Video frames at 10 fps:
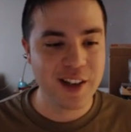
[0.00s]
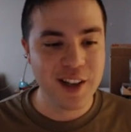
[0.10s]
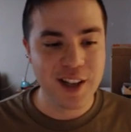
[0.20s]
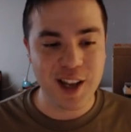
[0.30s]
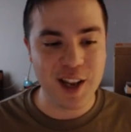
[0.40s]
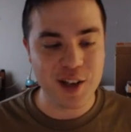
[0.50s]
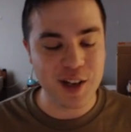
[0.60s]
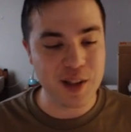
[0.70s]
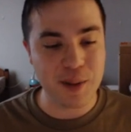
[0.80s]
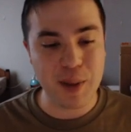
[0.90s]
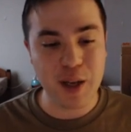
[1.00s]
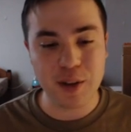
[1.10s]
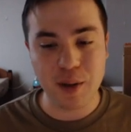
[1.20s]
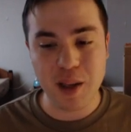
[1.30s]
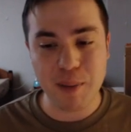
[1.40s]
and
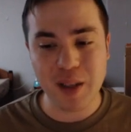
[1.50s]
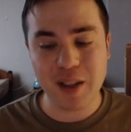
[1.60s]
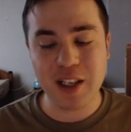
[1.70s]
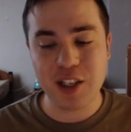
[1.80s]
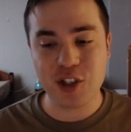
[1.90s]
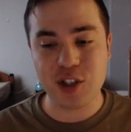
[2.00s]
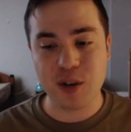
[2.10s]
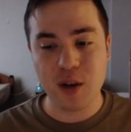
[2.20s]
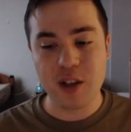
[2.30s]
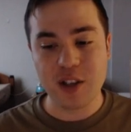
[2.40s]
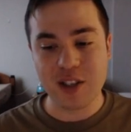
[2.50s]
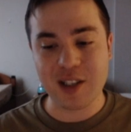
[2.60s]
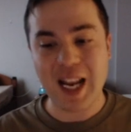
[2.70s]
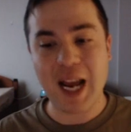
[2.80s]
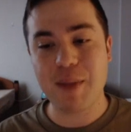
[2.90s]
the ability to just
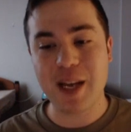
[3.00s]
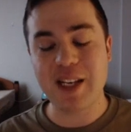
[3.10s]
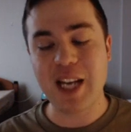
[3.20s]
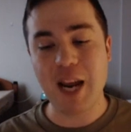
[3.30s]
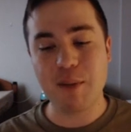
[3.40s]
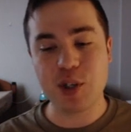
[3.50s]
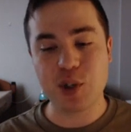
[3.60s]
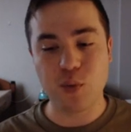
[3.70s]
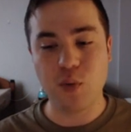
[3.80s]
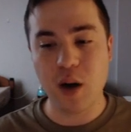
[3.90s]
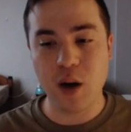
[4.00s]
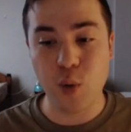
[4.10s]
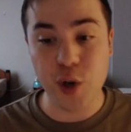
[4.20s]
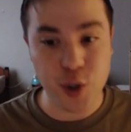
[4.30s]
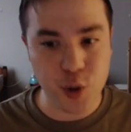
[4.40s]
slam that damage
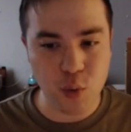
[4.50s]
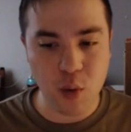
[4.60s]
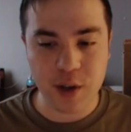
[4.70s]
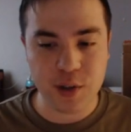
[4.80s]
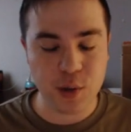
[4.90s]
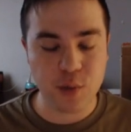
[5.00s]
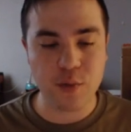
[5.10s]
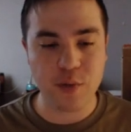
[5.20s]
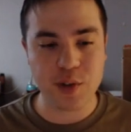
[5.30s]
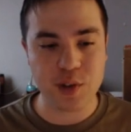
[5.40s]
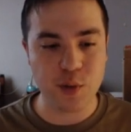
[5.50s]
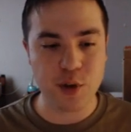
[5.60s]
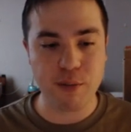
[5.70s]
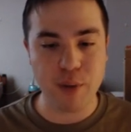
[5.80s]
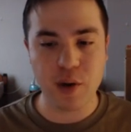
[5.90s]
when you want to versus when
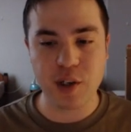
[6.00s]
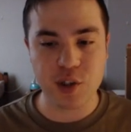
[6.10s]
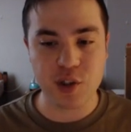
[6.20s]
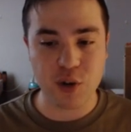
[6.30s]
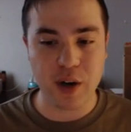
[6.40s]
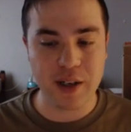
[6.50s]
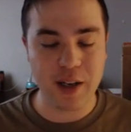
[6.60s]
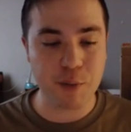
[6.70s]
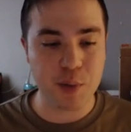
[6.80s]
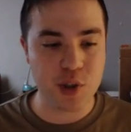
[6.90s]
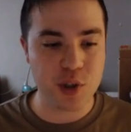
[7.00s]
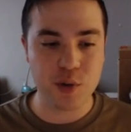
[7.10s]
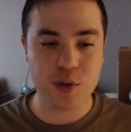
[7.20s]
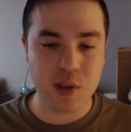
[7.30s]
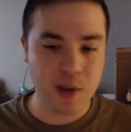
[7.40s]
your opponent just trying to help you
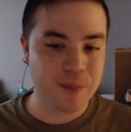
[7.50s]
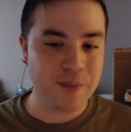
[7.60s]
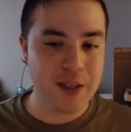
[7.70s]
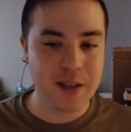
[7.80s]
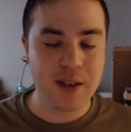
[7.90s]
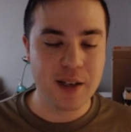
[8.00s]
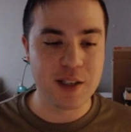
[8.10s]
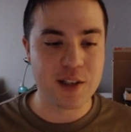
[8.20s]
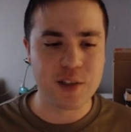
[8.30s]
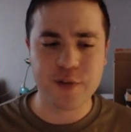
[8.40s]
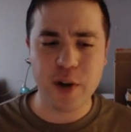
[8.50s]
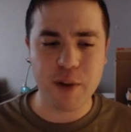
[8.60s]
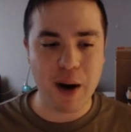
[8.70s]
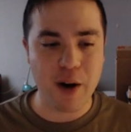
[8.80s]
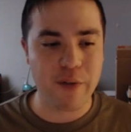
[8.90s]
choose is very
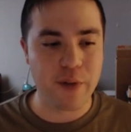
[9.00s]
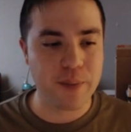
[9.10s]
powerful.